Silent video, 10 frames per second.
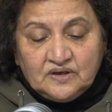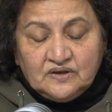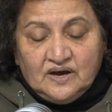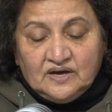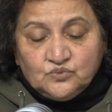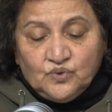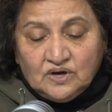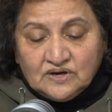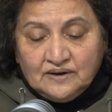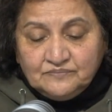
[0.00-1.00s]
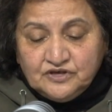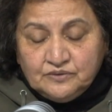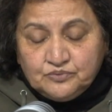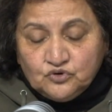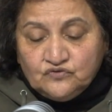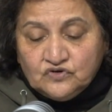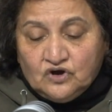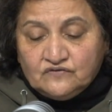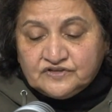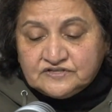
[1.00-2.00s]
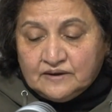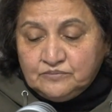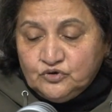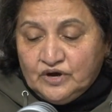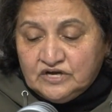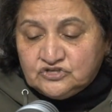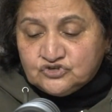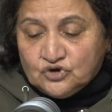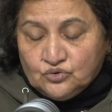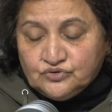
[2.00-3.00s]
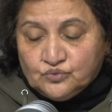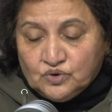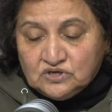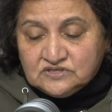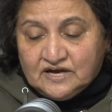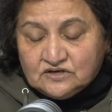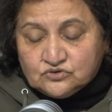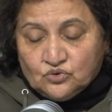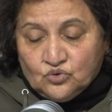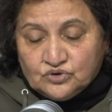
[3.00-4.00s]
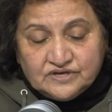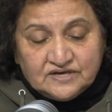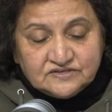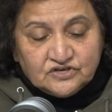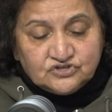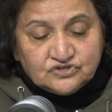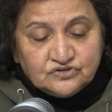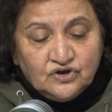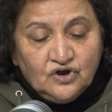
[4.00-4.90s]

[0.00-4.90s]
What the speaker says: and welcomed the approval of the WHO, the World Health Organization,